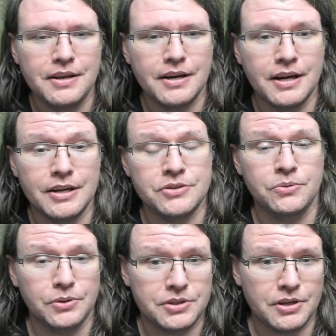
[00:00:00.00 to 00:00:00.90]

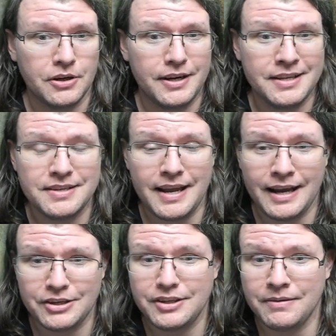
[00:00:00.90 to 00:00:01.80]
Zuldazar, it's
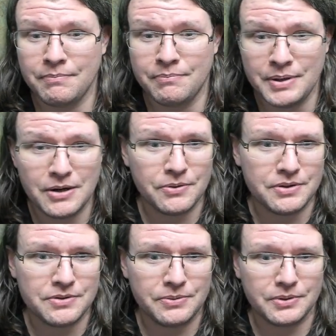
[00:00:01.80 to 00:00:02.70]
actually bigger than
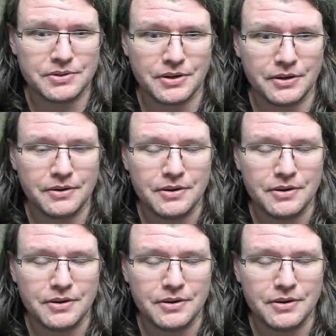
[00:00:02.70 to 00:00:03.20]
Zuldazar.